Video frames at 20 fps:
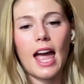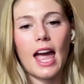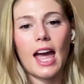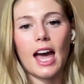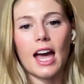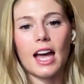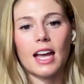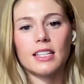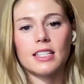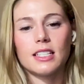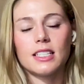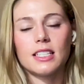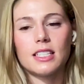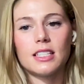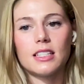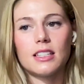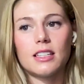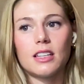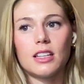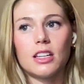And
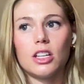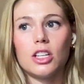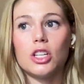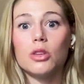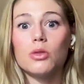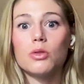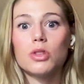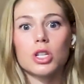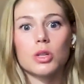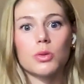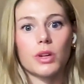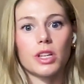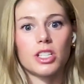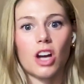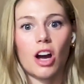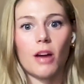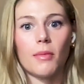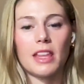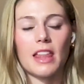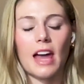you just really
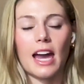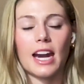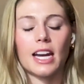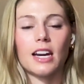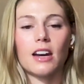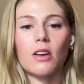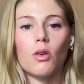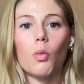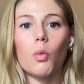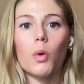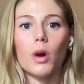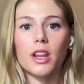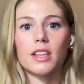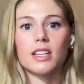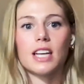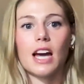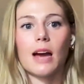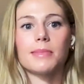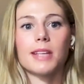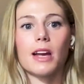taught me that. And one of the
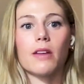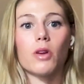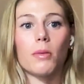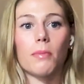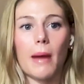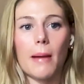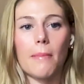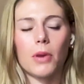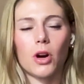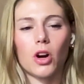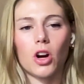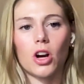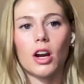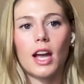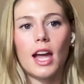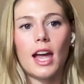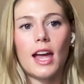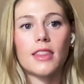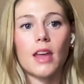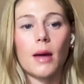times I remember
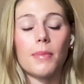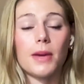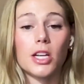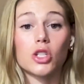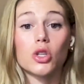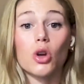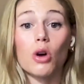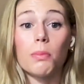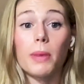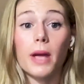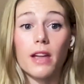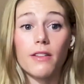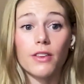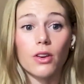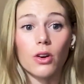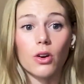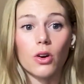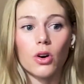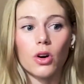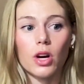that being so
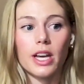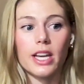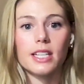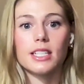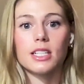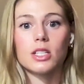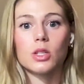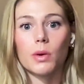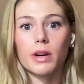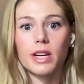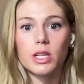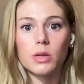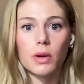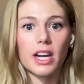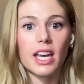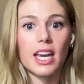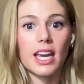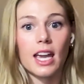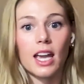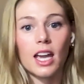pivotal is in
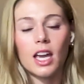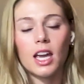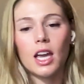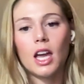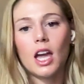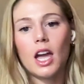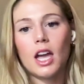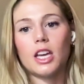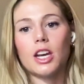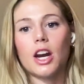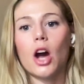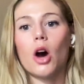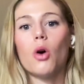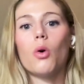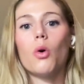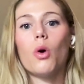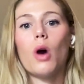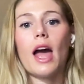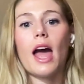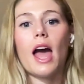2020.
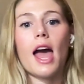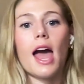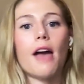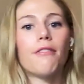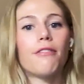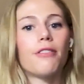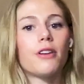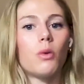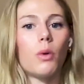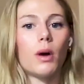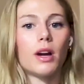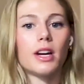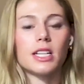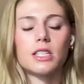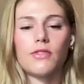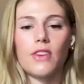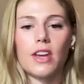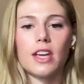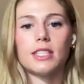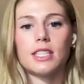Everyone
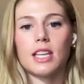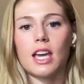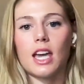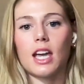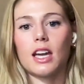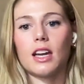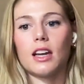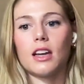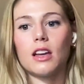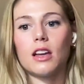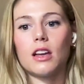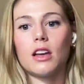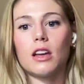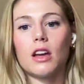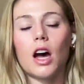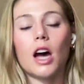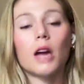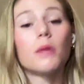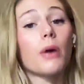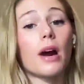is facing
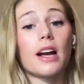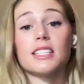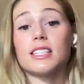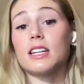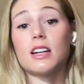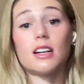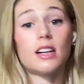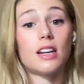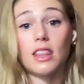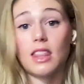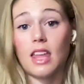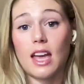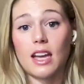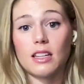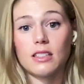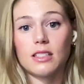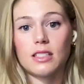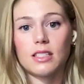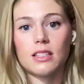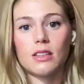unprecedented
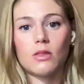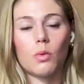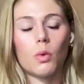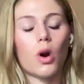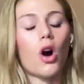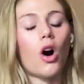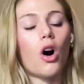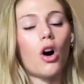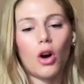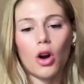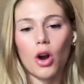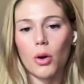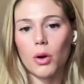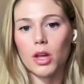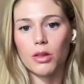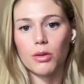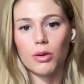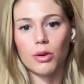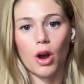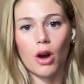things. We're all
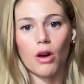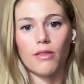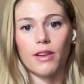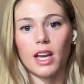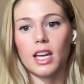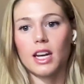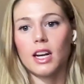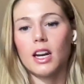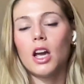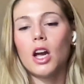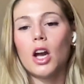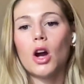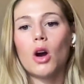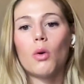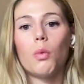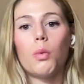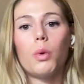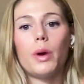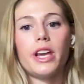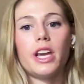going through COVID.
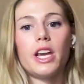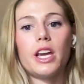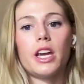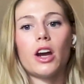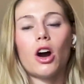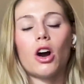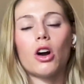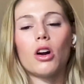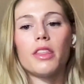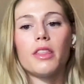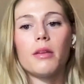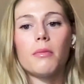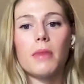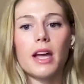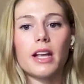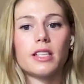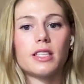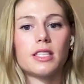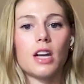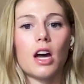We are in the
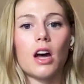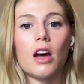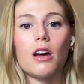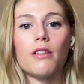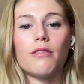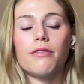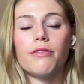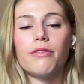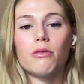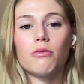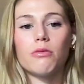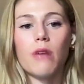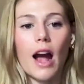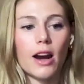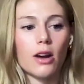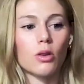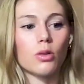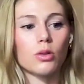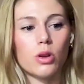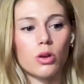midst of
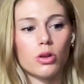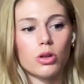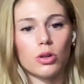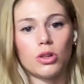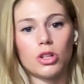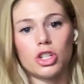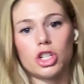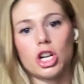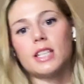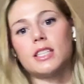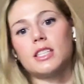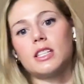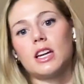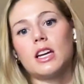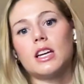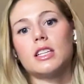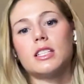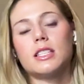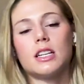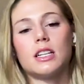radical social
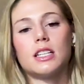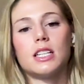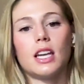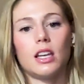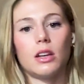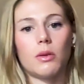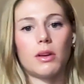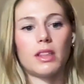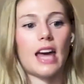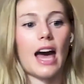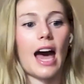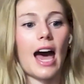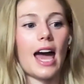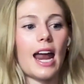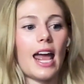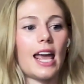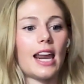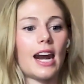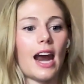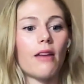injustice and dealing with
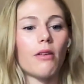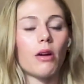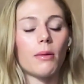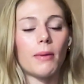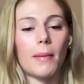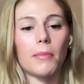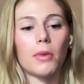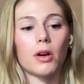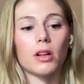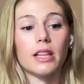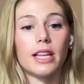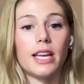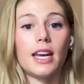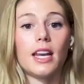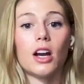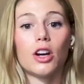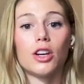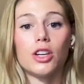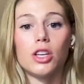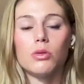that. And I remember
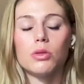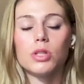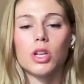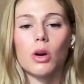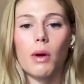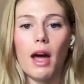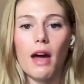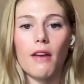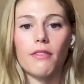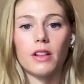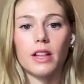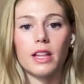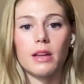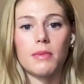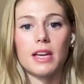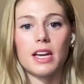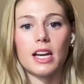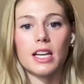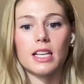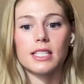leaning on you so heavily
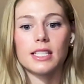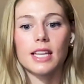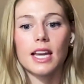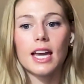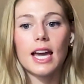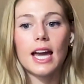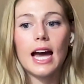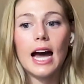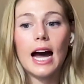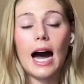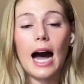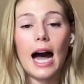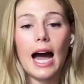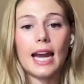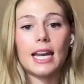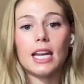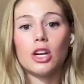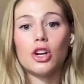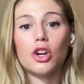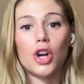because I
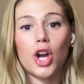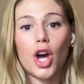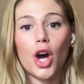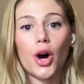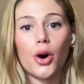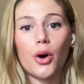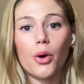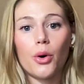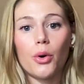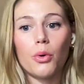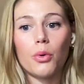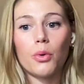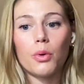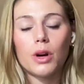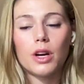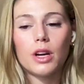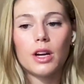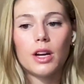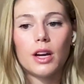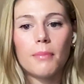didn't know,
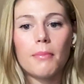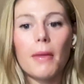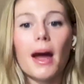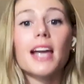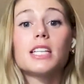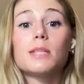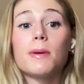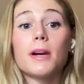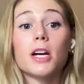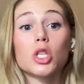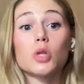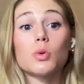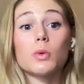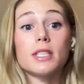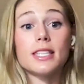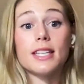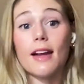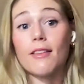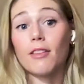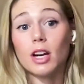my experience
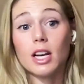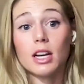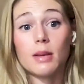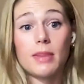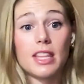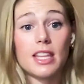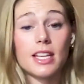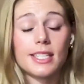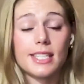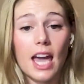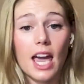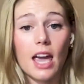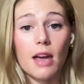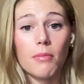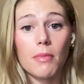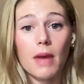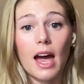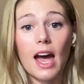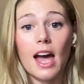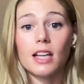was never going to be the
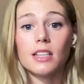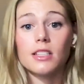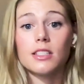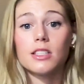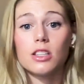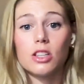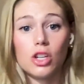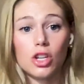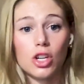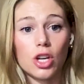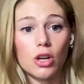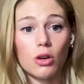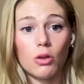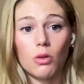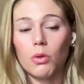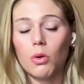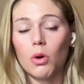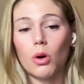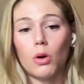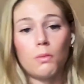same as
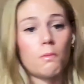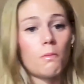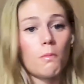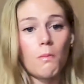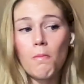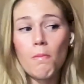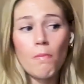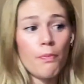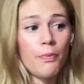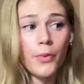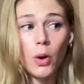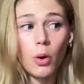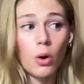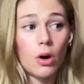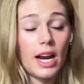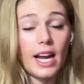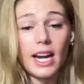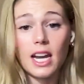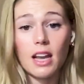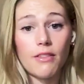you or
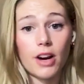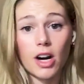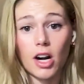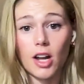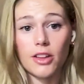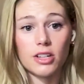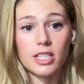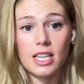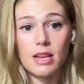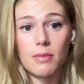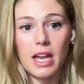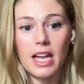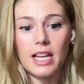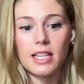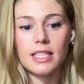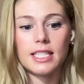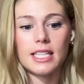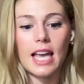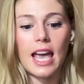any of our other teammates.